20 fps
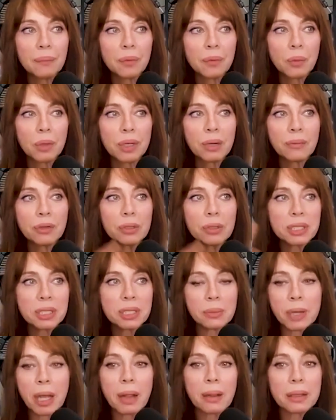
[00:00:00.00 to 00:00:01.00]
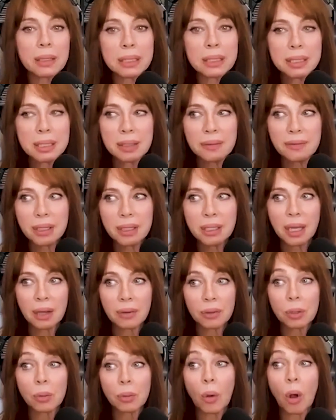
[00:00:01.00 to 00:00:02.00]
whenever you see reality TV
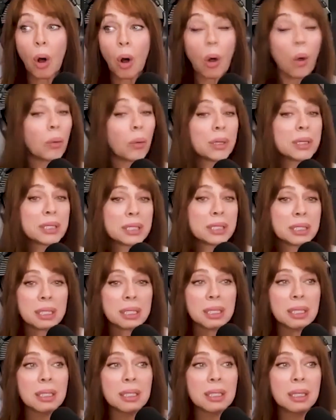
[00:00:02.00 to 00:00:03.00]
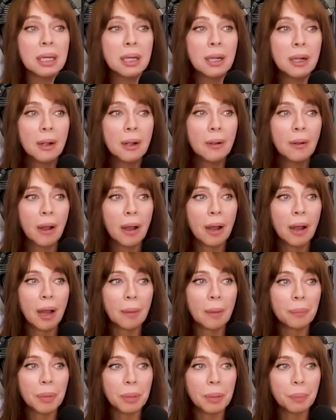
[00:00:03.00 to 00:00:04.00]
now, you always see
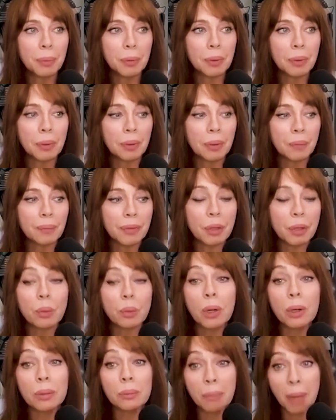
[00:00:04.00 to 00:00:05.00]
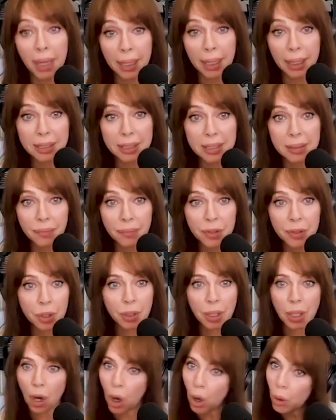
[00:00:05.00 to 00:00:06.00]
people, they're wearing mics. So you
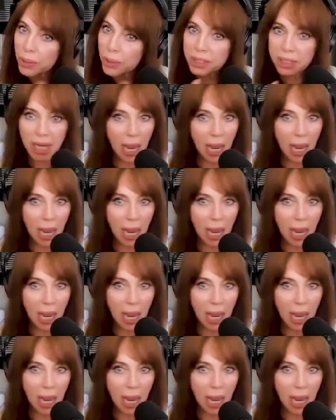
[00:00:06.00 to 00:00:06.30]
can always